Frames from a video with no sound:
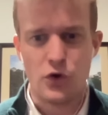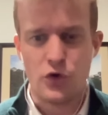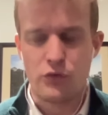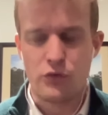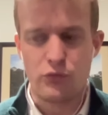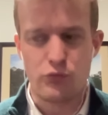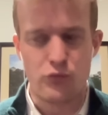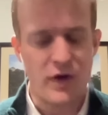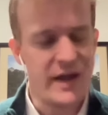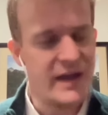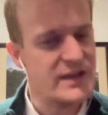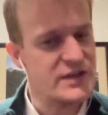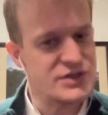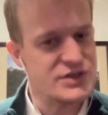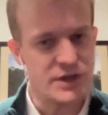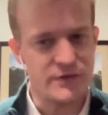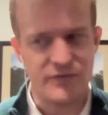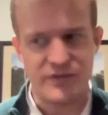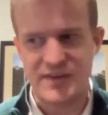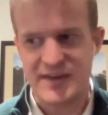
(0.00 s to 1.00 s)

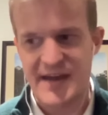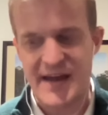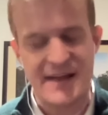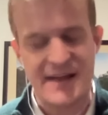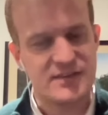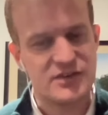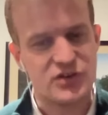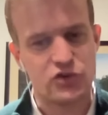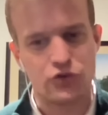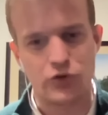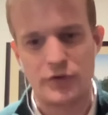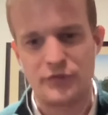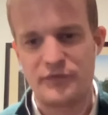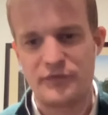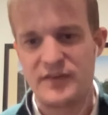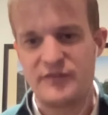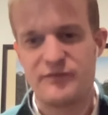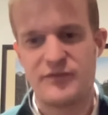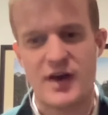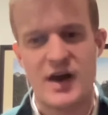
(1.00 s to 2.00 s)
range of
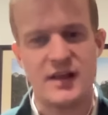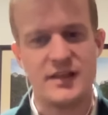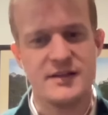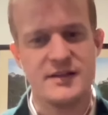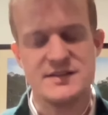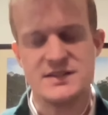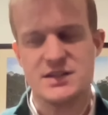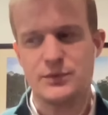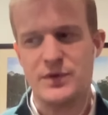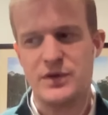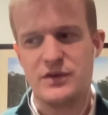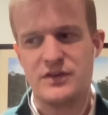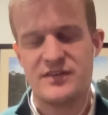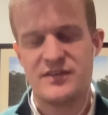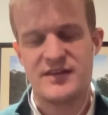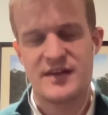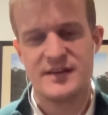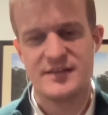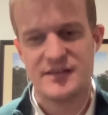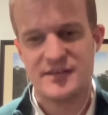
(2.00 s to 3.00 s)
catastrophic violence that we could
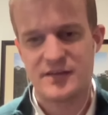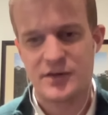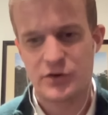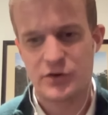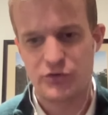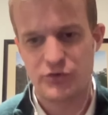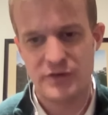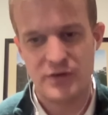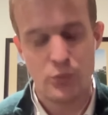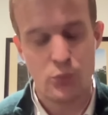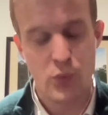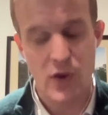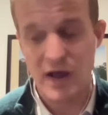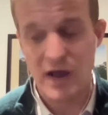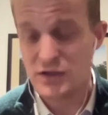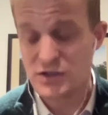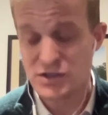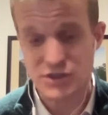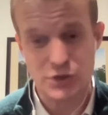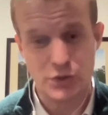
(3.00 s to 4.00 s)
see in this country,
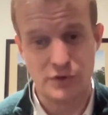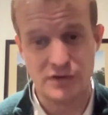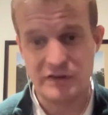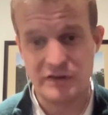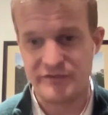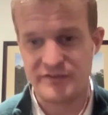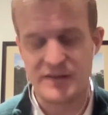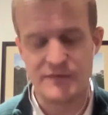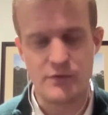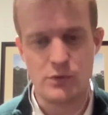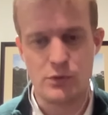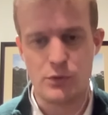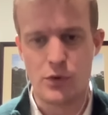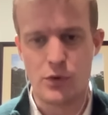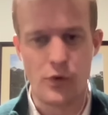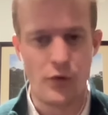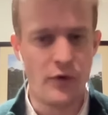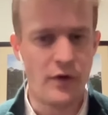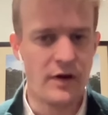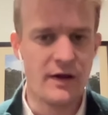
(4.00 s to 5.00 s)
well short of civil
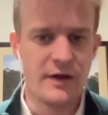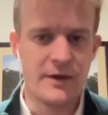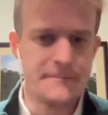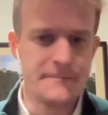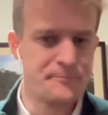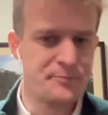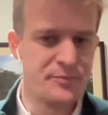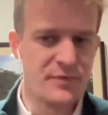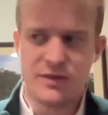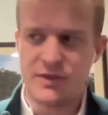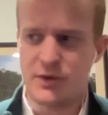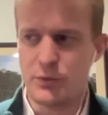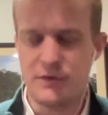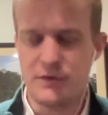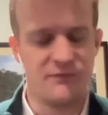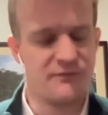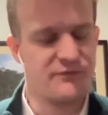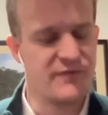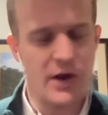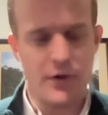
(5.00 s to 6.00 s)
war, that
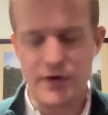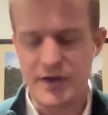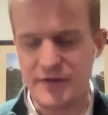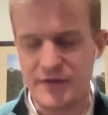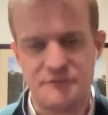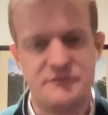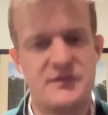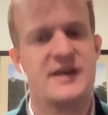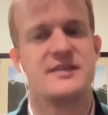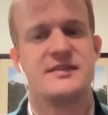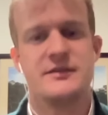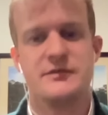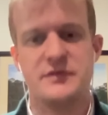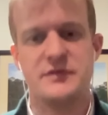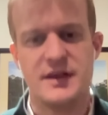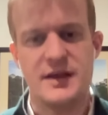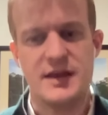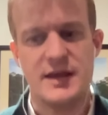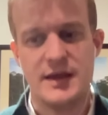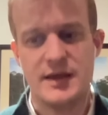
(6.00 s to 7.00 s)
would very
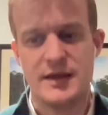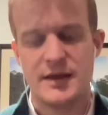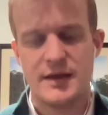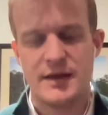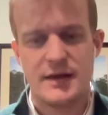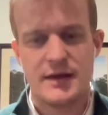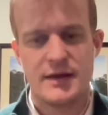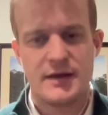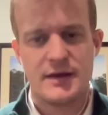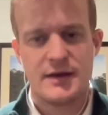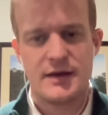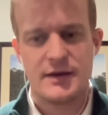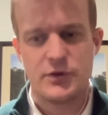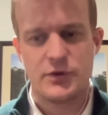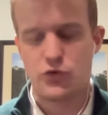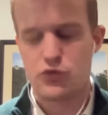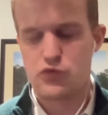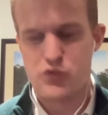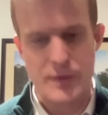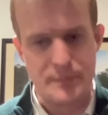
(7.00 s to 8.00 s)
effectively
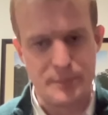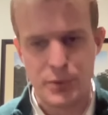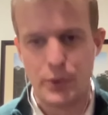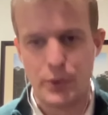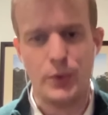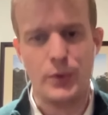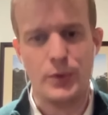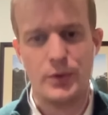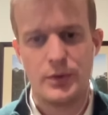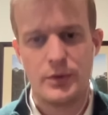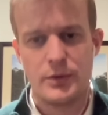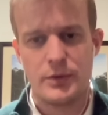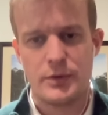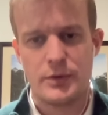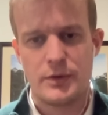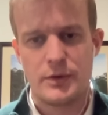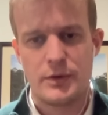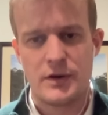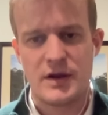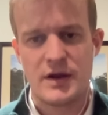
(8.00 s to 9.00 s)
cripple
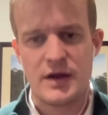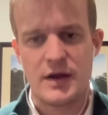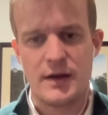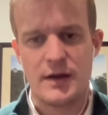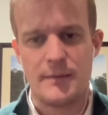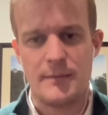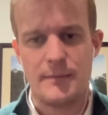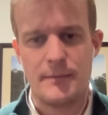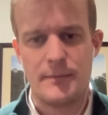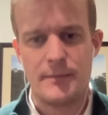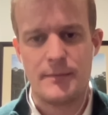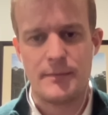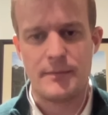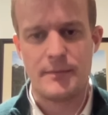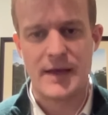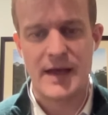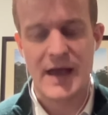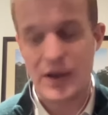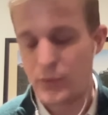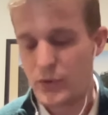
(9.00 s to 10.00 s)

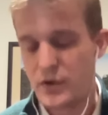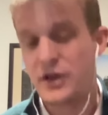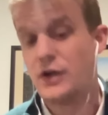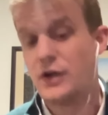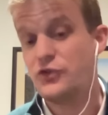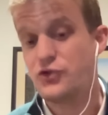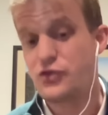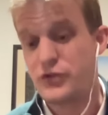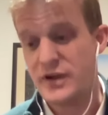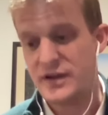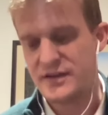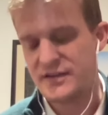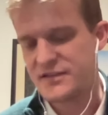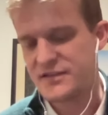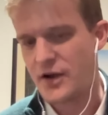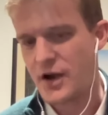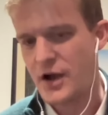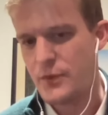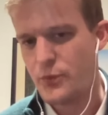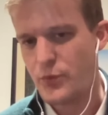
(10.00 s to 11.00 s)
our country at a
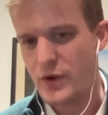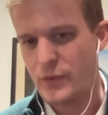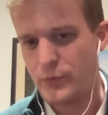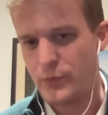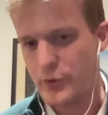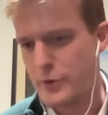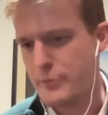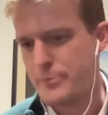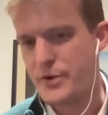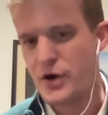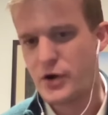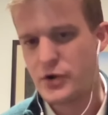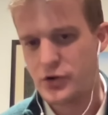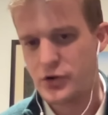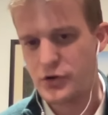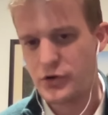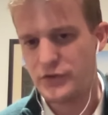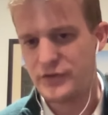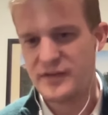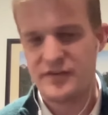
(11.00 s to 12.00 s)
time when we're
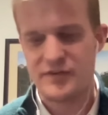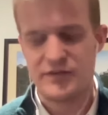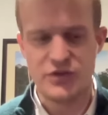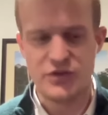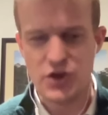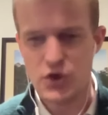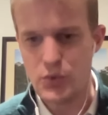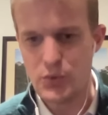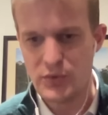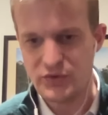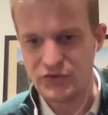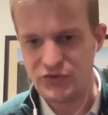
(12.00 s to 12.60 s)
embarking on this new